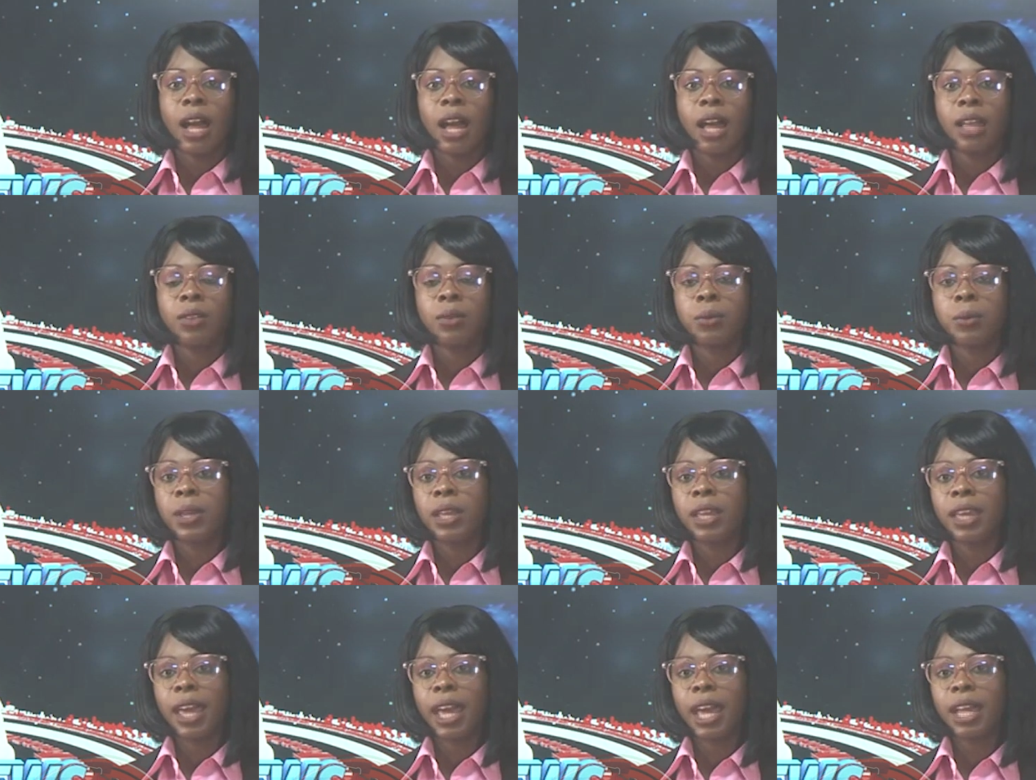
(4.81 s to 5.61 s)
at the
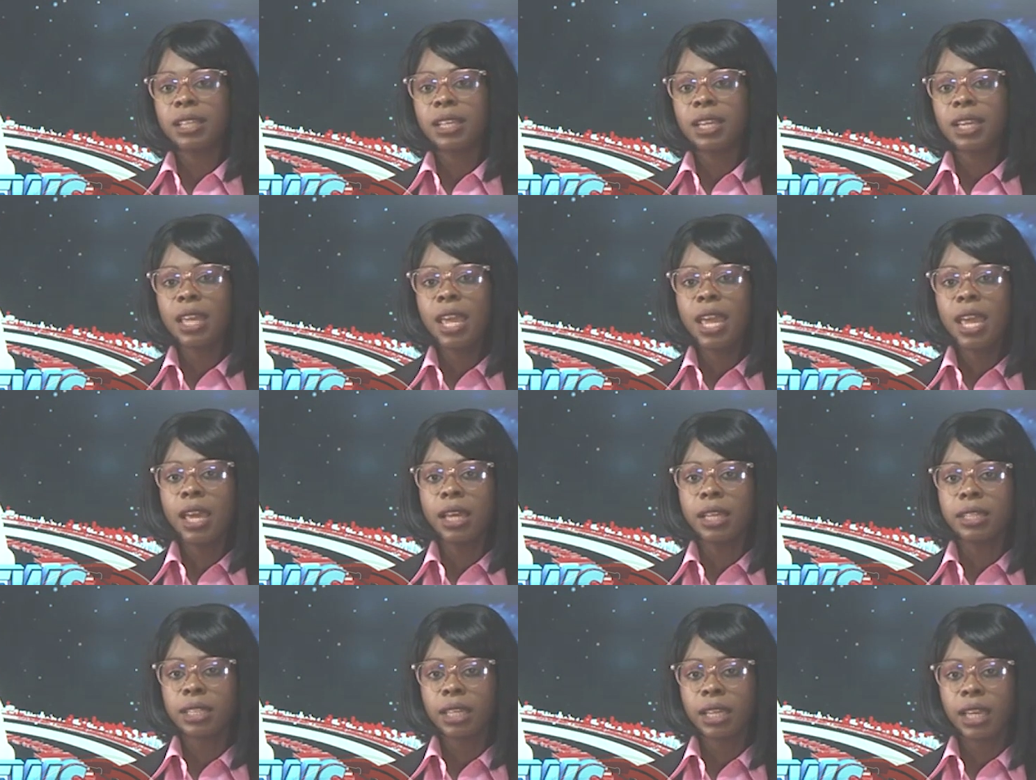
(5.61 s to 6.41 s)
weekend
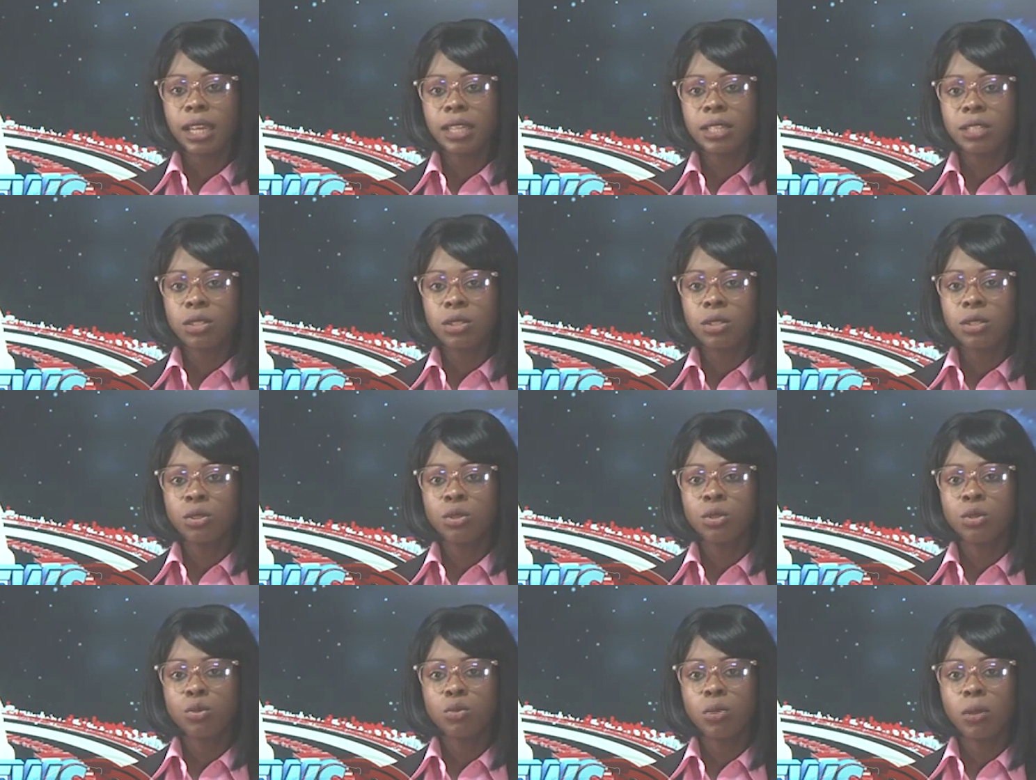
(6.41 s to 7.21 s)
kicked against
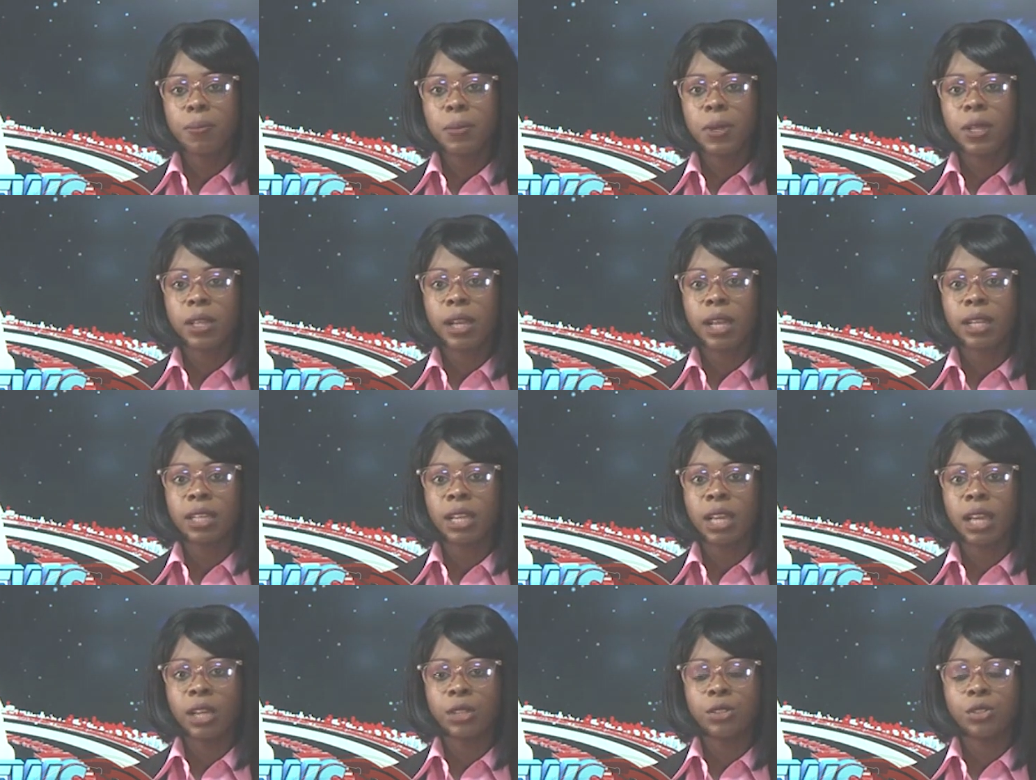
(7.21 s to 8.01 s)
the sweeping
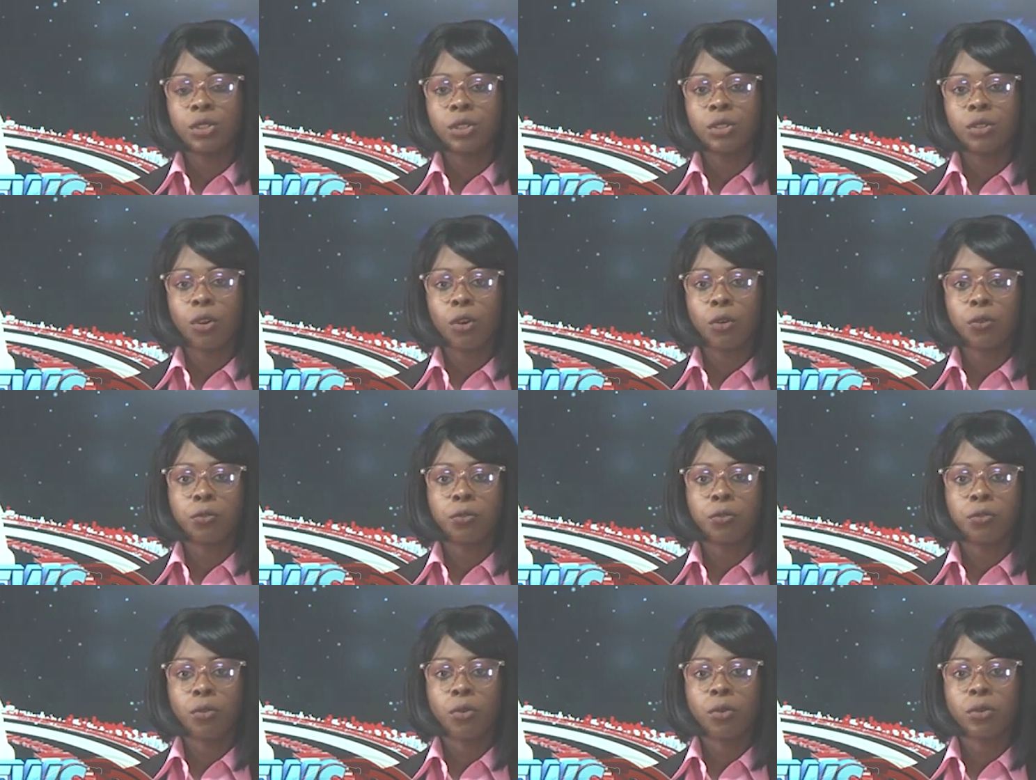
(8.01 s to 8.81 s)
allegation of
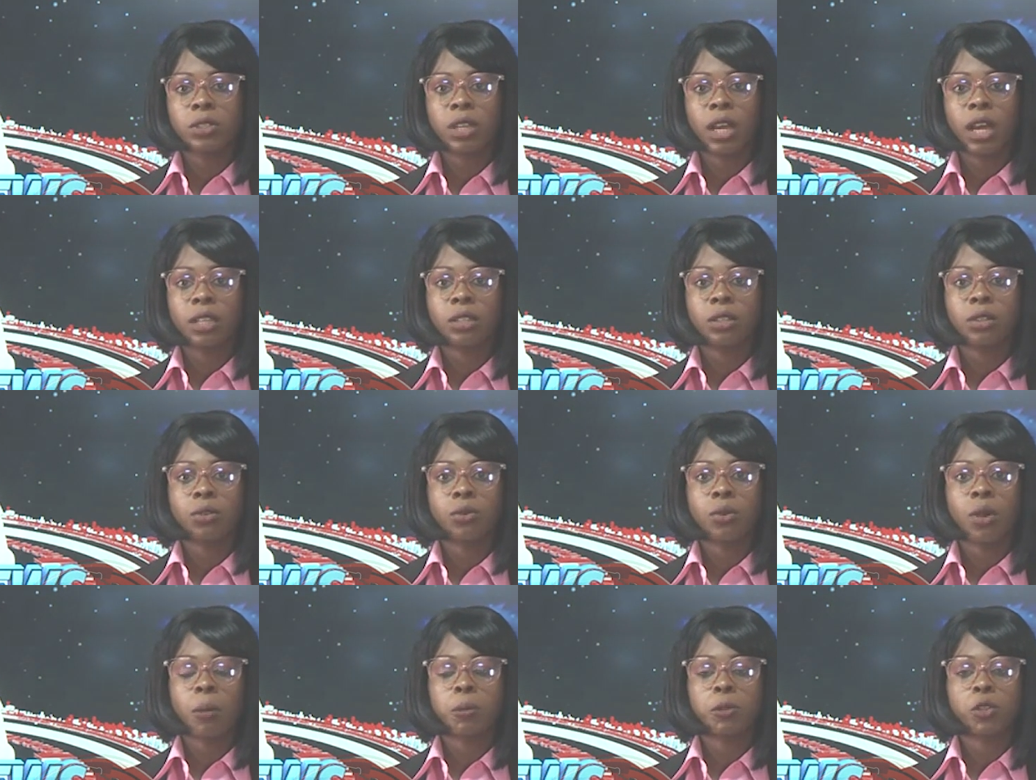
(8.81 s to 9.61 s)
fraud and
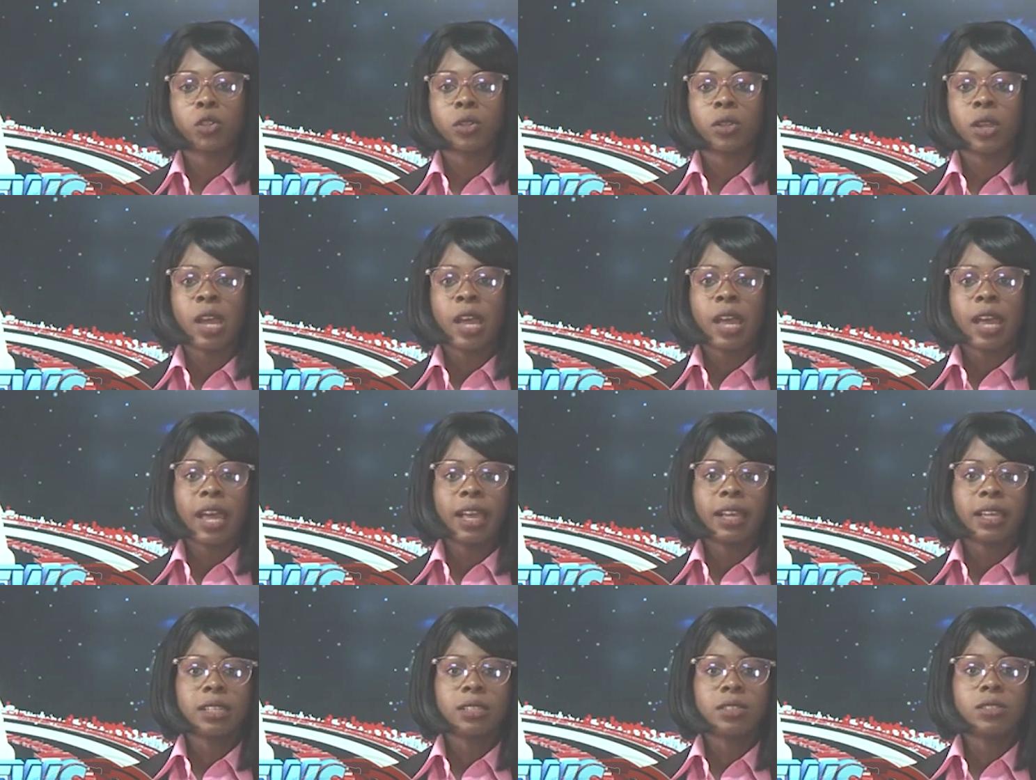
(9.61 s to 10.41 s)
corruption
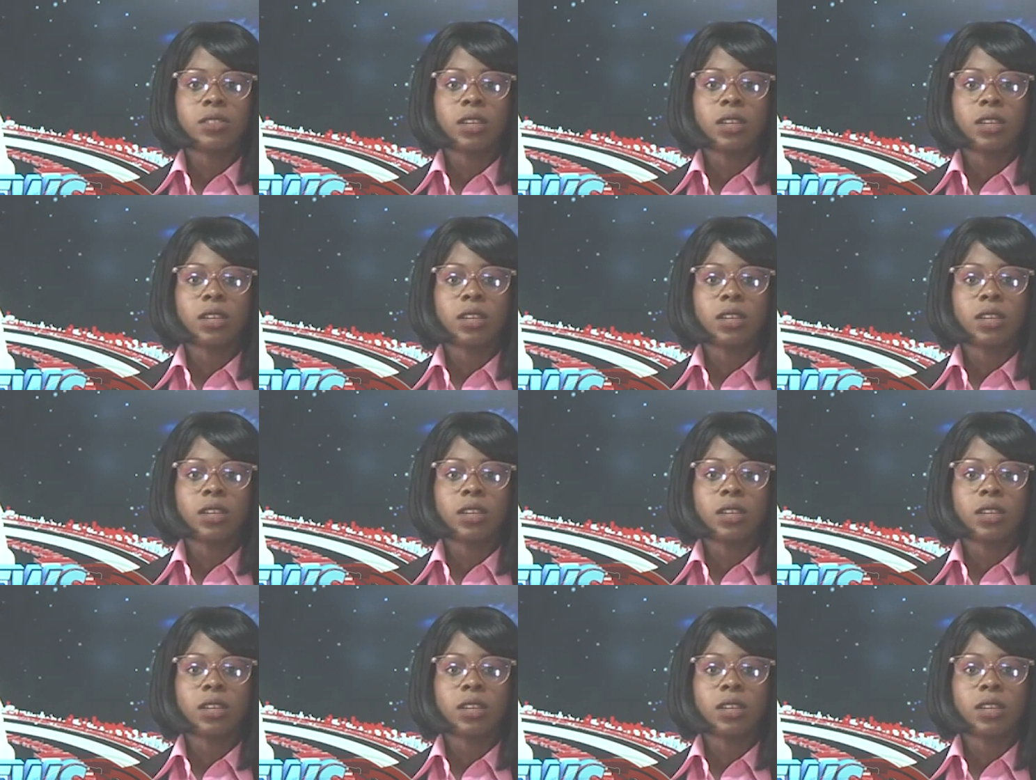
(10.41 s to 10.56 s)
against